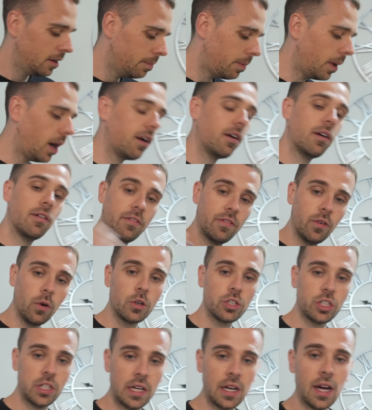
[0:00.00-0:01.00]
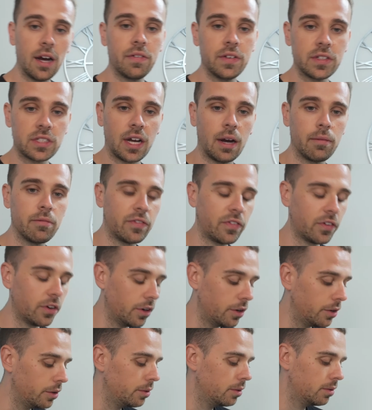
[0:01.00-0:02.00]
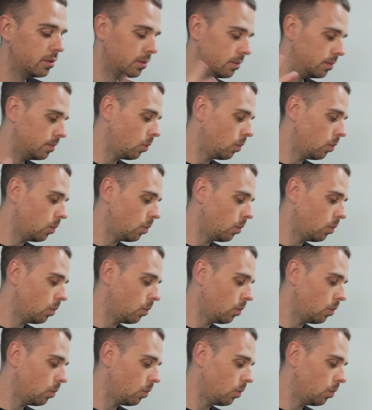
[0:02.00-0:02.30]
But fortunately enough, it's come through.